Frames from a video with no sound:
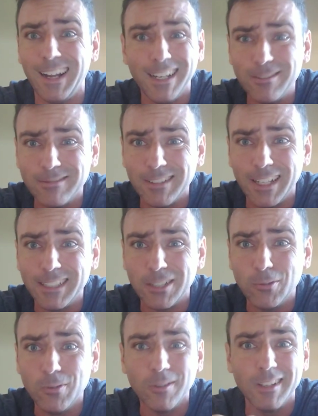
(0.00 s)
I don't
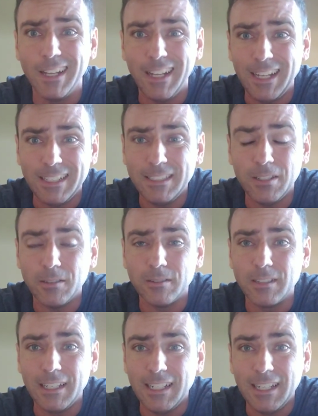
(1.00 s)
like Google, you
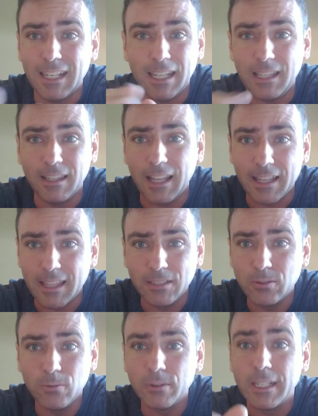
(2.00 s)
know, a lot of
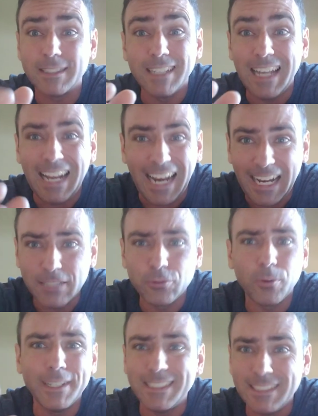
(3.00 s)
things Google does.
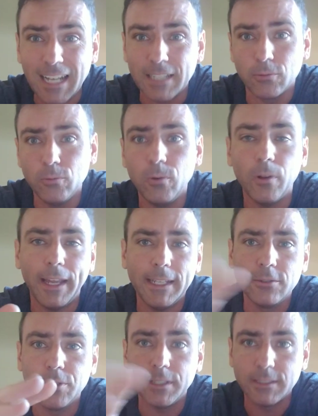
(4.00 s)
Android is not Google.
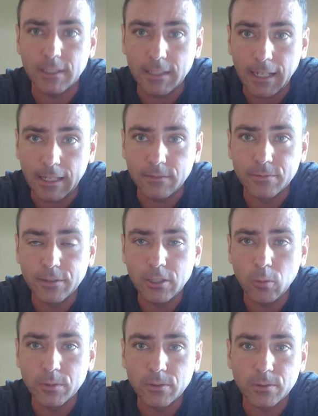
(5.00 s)
Android is a, a free
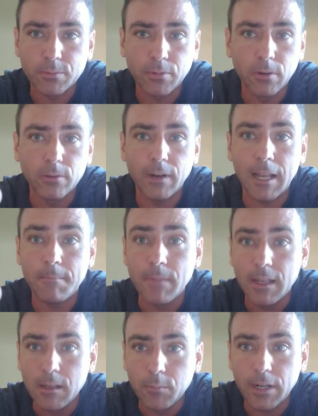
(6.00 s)
and open source program
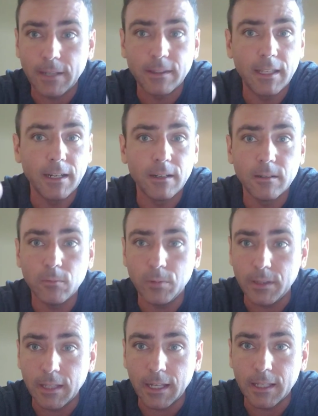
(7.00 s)
put out there
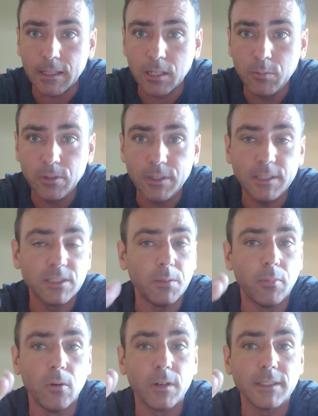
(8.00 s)
with uh, the community
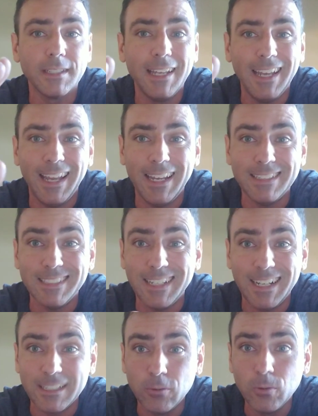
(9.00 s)
support, and
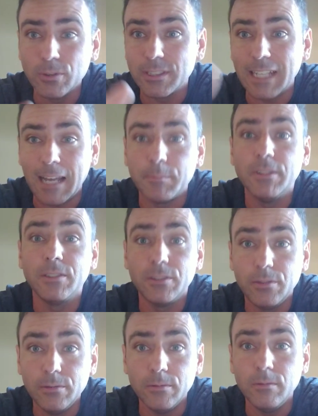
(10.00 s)
Google just happens
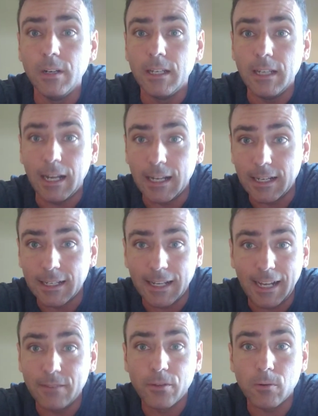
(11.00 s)
to uh,
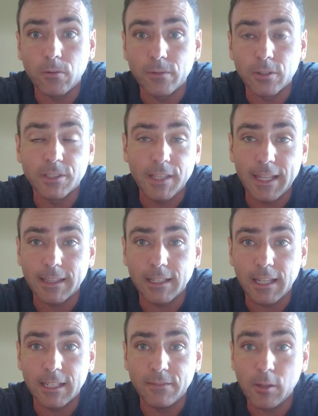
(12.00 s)
have their own version of that
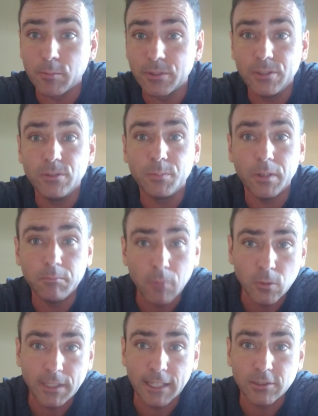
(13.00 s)
that a lot of developers use, but
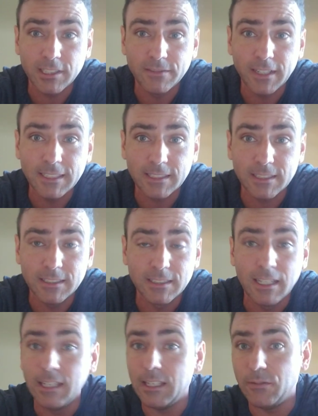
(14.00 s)
most Android
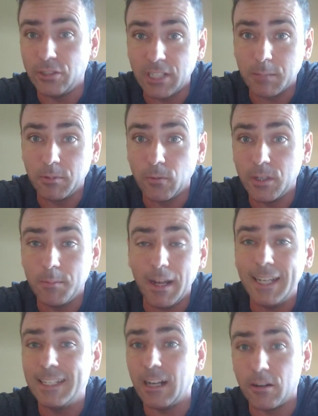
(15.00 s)
devices, if you check before you
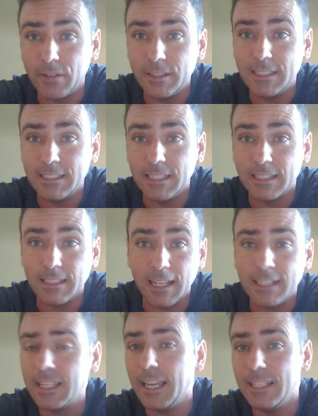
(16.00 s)
buy it, are very easy to
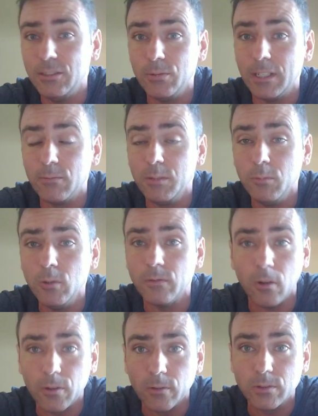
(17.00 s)
unlock, and you can
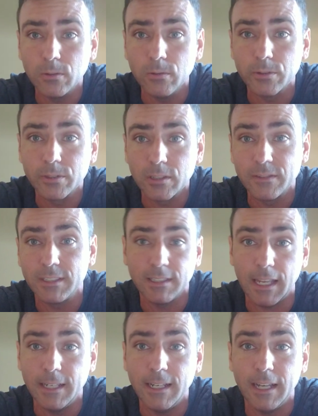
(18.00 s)
remove all those Google
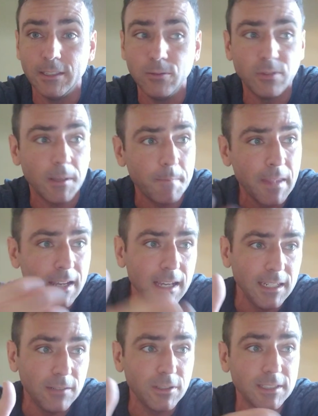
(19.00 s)
services and not use them.
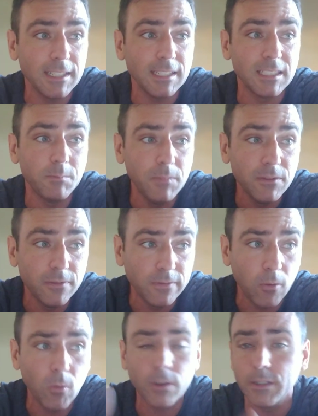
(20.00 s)
He criticizes me
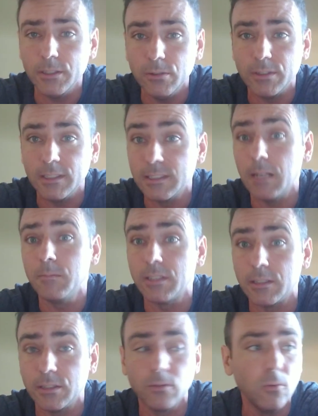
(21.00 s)
for using some,
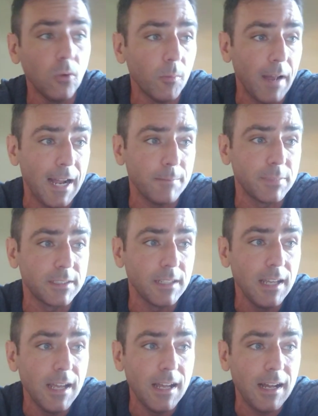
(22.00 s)
such as Google Maps
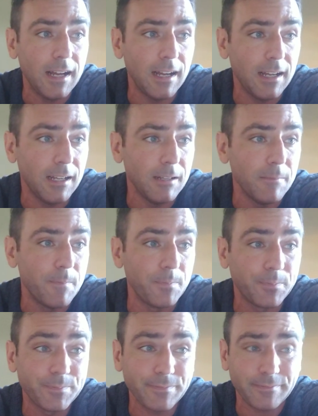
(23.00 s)
um,